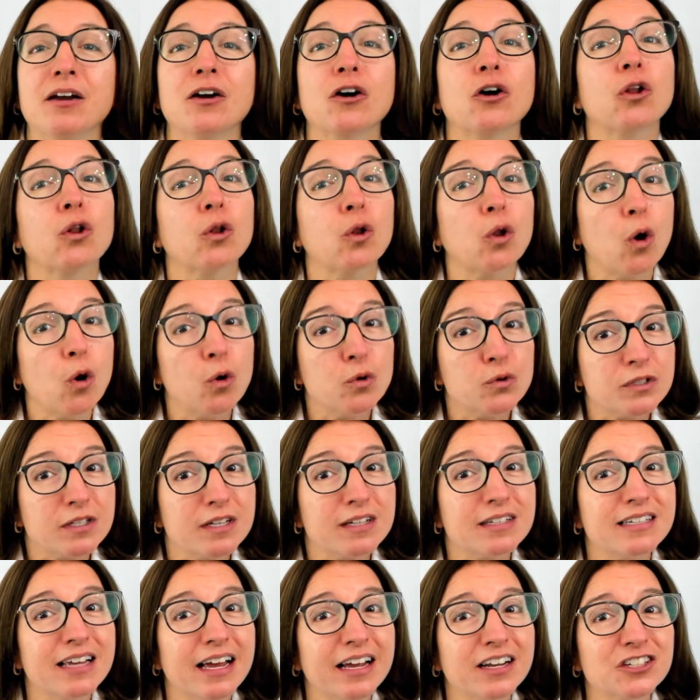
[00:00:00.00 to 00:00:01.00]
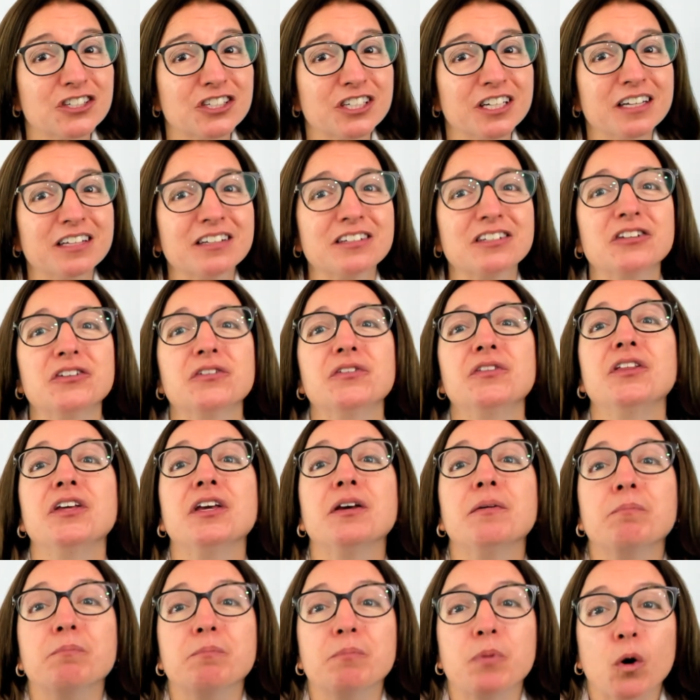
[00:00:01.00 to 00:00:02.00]
close attention to the
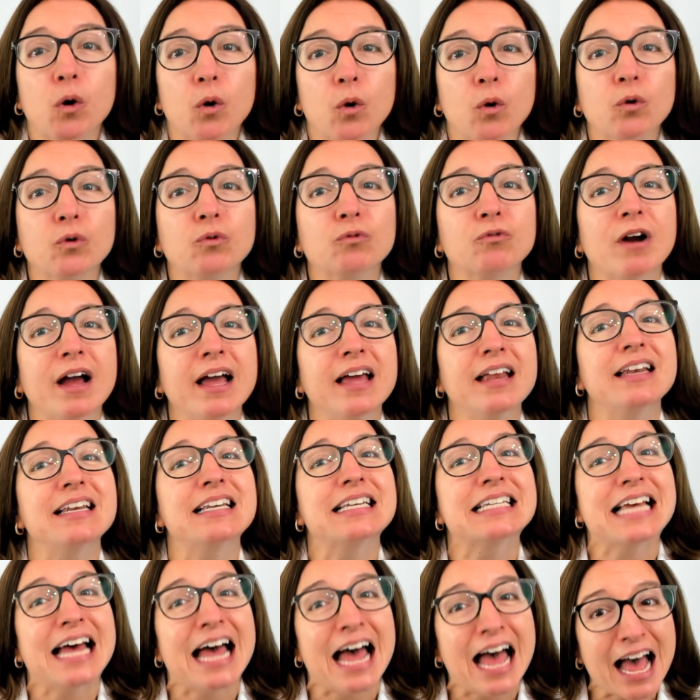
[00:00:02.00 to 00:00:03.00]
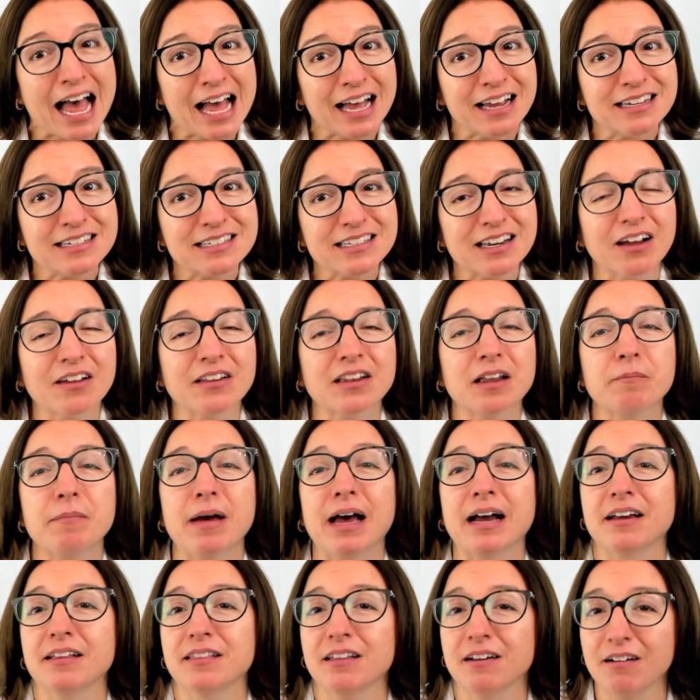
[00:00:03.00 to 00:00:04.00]
bold red text on the
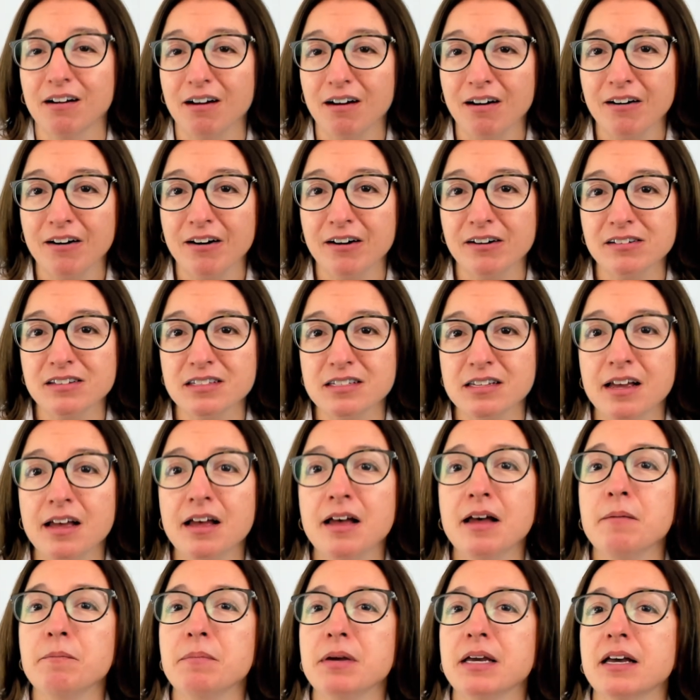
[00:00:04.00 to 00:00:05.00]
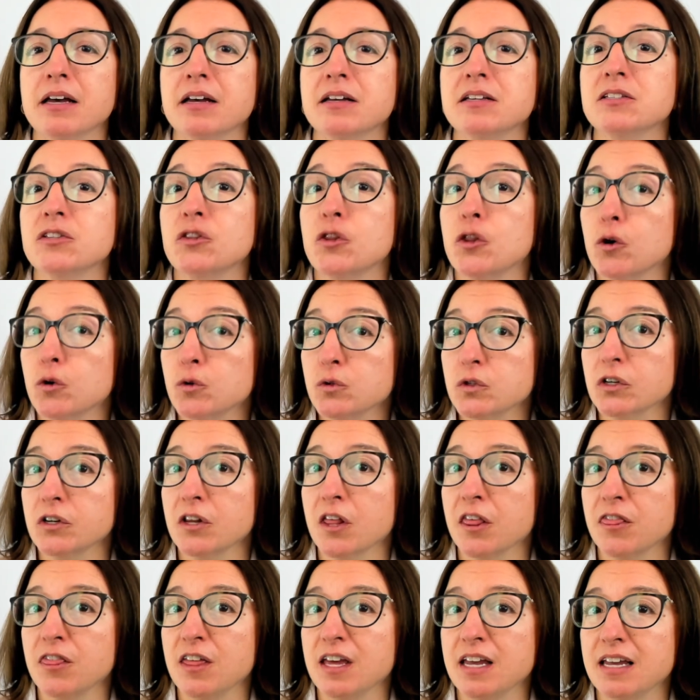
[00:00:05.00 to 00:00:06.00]
back of the cards, because those are the
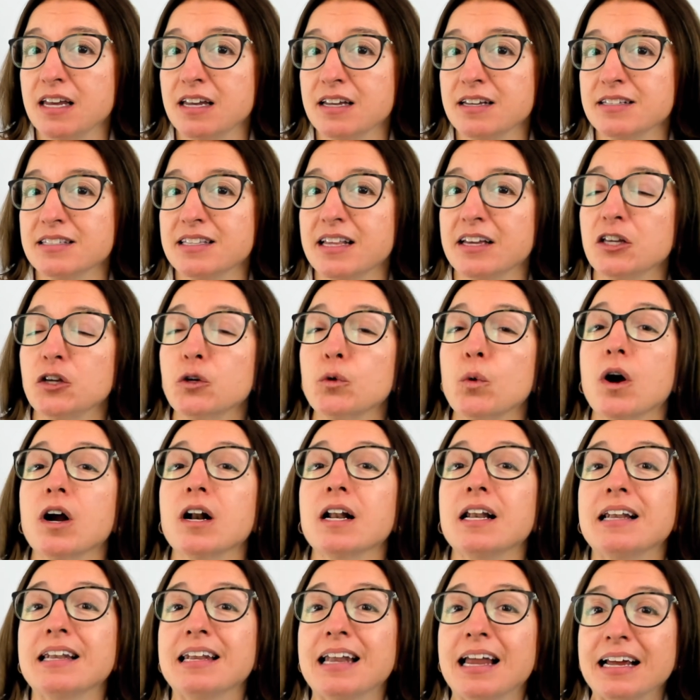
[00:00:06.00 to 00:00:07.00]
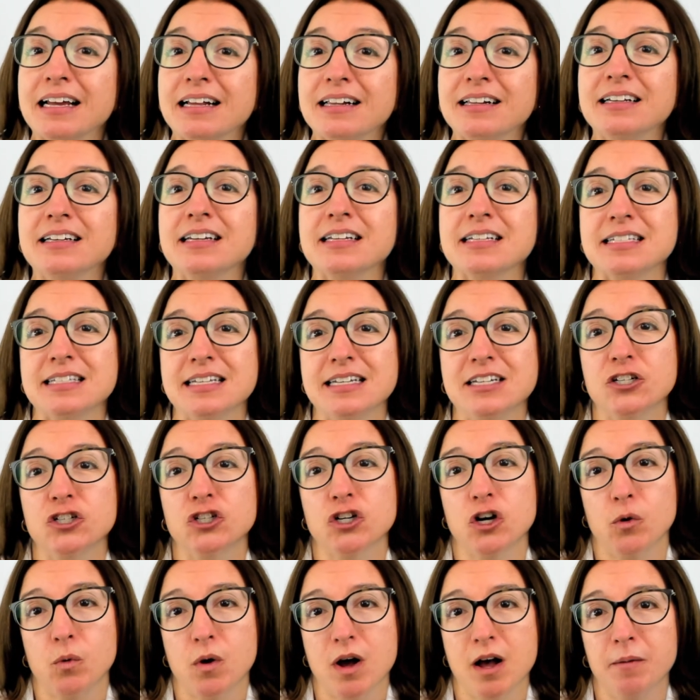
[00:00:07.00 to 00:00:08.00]
things that you are likely to see
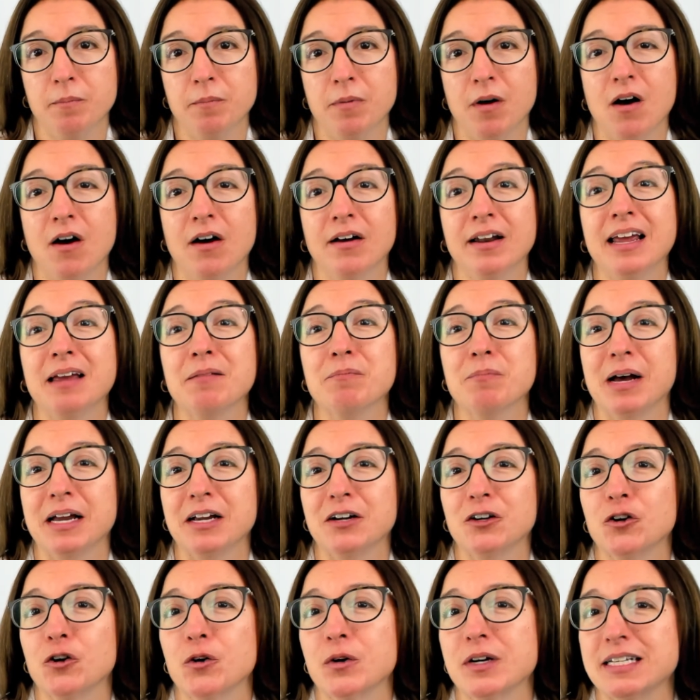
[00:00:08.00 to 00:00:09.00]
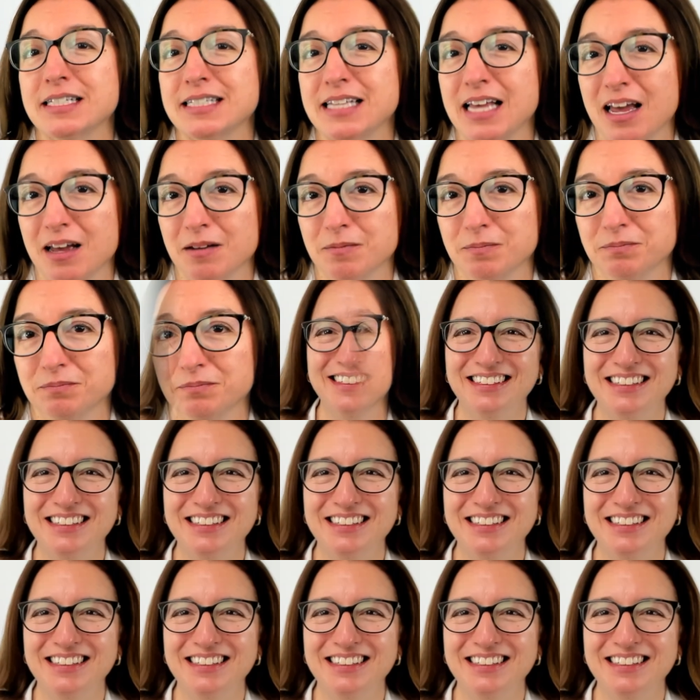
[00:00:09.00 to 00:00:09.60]
show up on a micro exam.